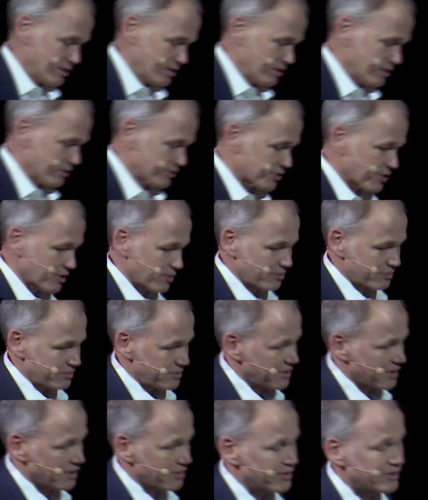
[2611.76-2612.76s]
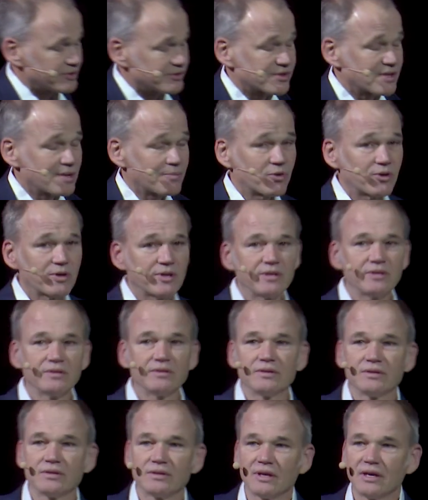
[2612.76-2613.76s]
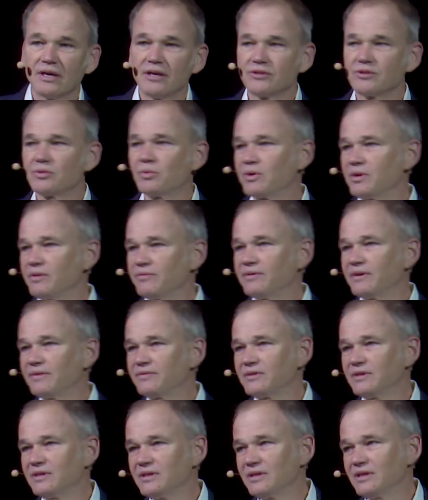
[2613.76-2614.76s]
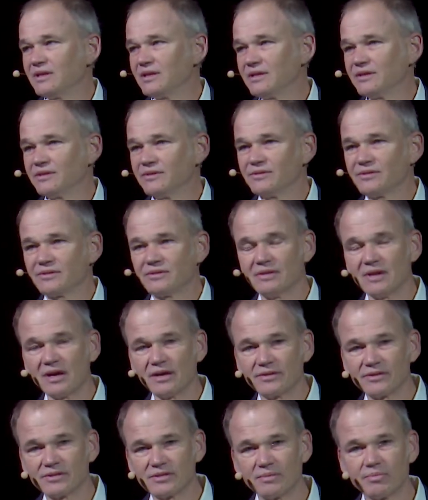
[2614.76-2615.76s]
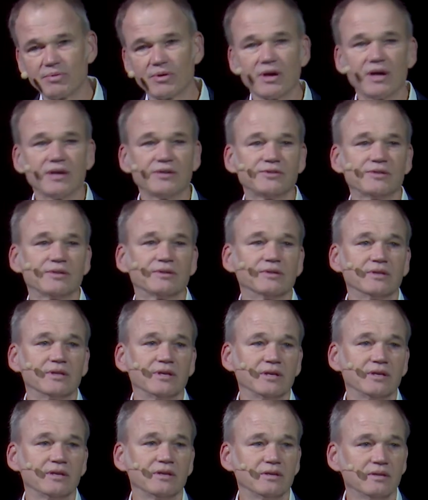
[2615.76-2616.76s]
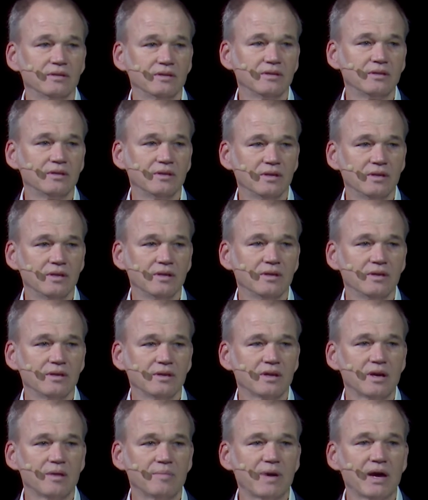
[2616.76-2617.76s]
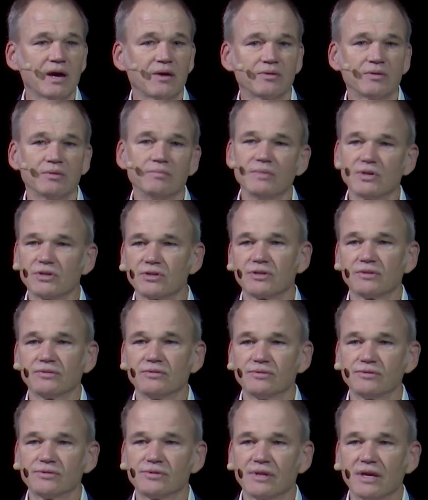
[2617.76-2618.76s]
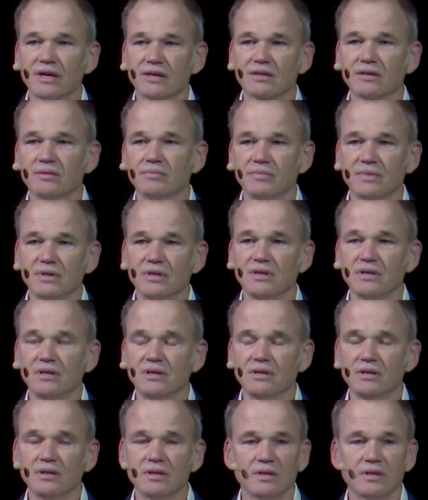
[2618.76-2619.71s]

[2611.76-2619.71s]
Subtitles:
So, in summary, 2050 is not surprisingly about missions that can be